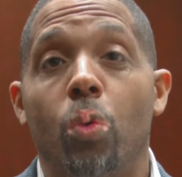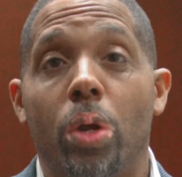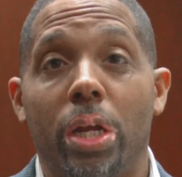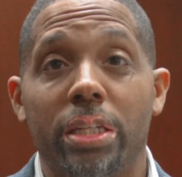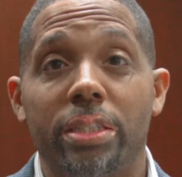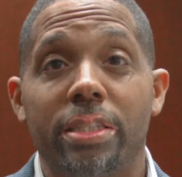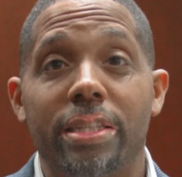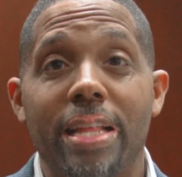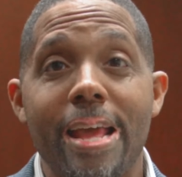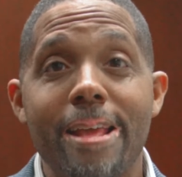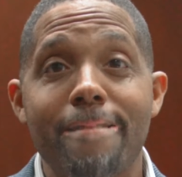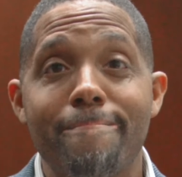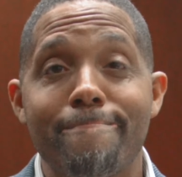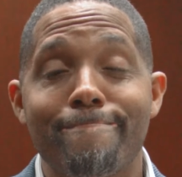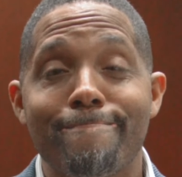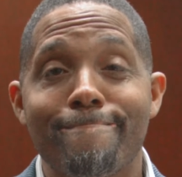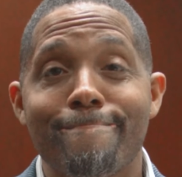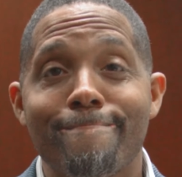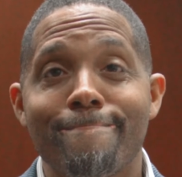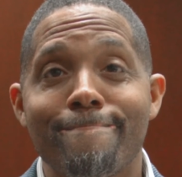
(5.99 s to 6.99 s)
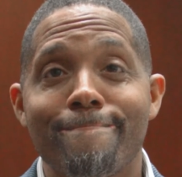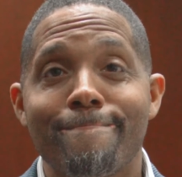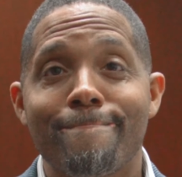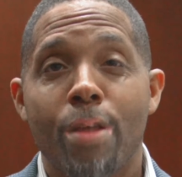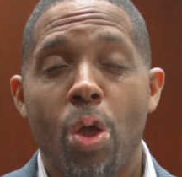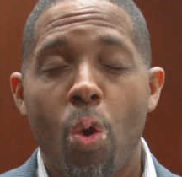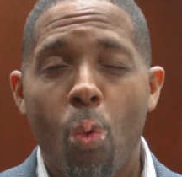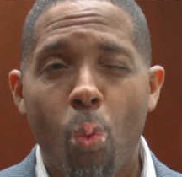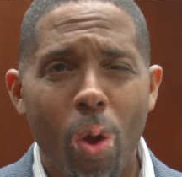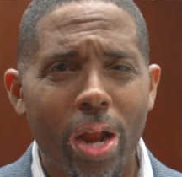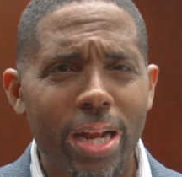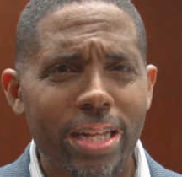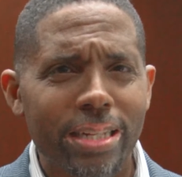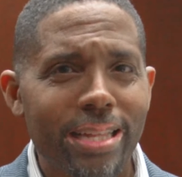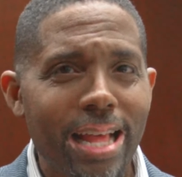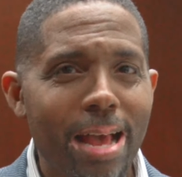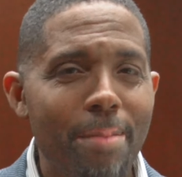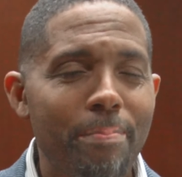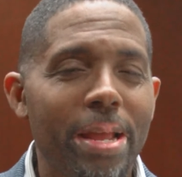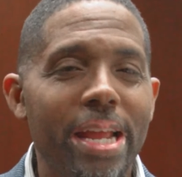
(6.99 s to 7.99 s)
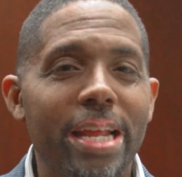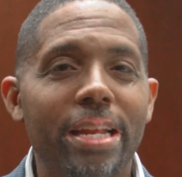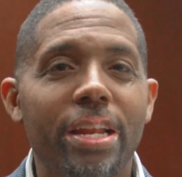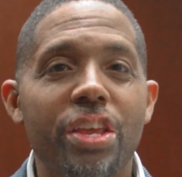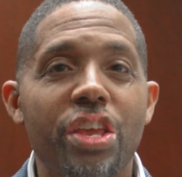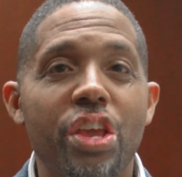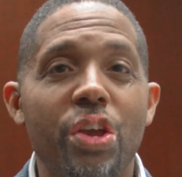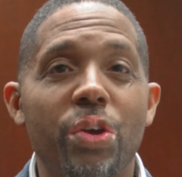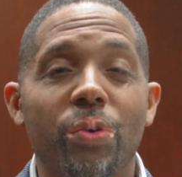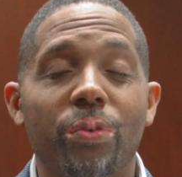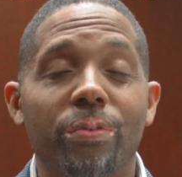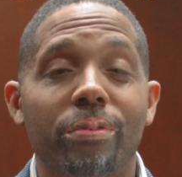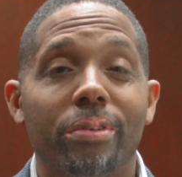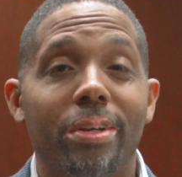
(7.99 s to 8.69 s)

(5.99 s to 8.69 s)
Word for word: real estate? What does that mean to you?